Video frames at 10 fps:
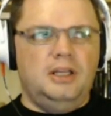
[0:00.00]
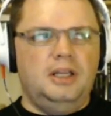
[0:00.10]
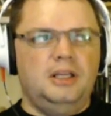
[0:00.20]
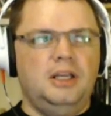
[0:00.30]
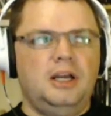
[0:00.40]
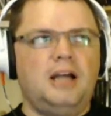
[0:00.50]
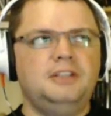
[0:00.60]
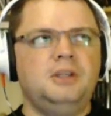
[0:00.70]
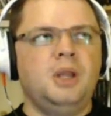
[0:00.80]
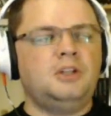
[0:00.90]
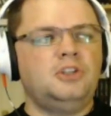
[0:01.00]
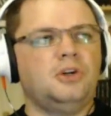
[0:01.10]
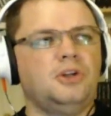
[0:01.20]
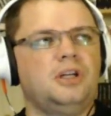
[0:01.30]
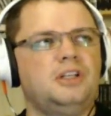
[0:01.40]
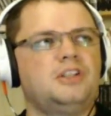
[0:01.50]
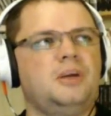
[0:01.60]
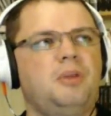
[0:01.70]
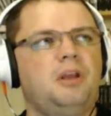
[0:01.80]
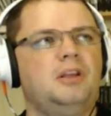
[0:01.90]
I'm not sure that it's
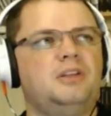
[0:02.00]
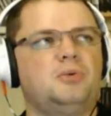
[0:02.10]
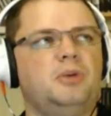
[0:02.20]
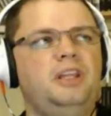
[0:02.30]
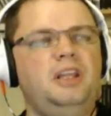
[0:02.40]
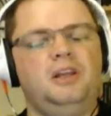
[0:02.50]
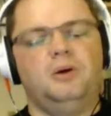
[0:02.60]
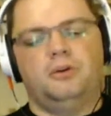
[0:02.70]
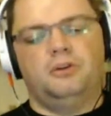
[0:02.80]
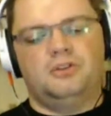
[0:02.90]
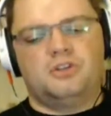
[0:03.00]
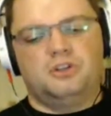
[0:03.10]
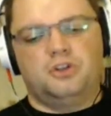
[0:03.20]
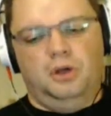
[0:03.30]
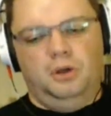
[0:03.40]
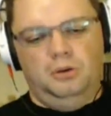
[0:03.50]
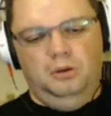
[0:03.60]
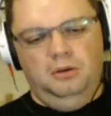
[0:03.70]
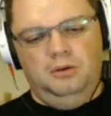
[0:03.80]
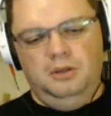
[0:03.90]
something that's within the author's control
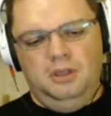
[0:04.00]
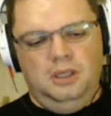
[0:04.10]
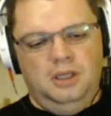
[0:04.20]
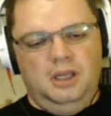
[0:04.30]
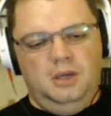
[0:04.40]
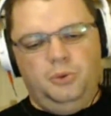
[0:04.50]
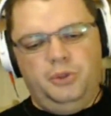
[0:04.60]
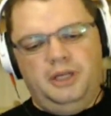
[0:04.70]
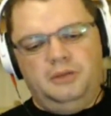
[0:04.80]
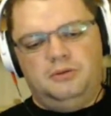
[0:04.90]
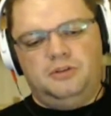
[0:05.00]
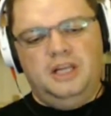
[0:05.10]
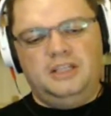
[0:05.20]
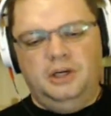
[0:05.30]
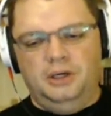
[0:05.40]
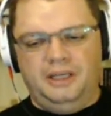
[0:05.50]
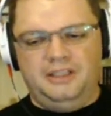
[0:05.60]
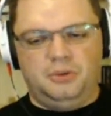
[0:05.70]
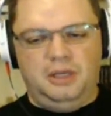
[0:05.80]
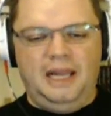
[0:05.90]
without it turning into
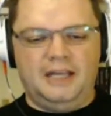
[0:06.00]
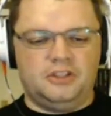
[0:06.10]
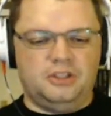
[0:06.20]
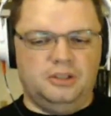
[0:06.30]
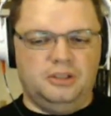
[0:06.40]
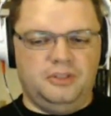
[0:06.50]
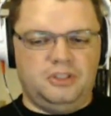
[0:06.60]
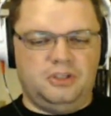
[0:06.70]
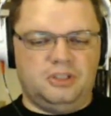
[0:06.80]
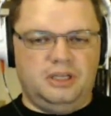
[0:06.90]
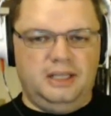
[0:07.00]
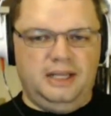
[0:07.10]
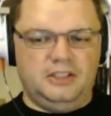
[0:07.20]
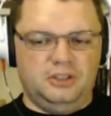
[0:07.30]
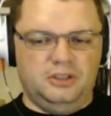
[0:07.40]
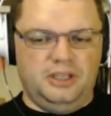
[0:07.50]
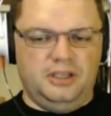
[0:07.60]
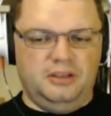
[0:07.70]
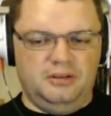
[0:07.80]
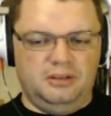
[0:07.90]
a lecture. And if it's just a lecture,
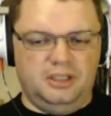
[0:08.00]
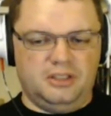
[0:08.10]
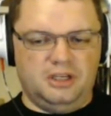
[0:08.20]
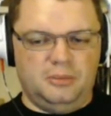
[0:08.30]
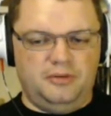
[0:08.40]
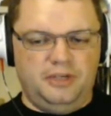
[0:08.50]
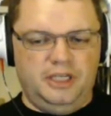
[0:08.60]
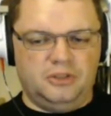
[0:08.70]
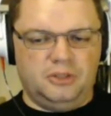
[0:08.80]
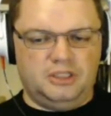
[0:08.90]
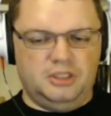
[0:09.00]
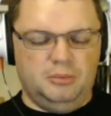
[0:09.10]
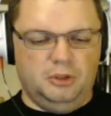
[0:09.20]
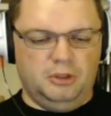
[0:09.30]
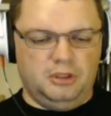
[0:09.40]
then it's not going to be a very interesting book.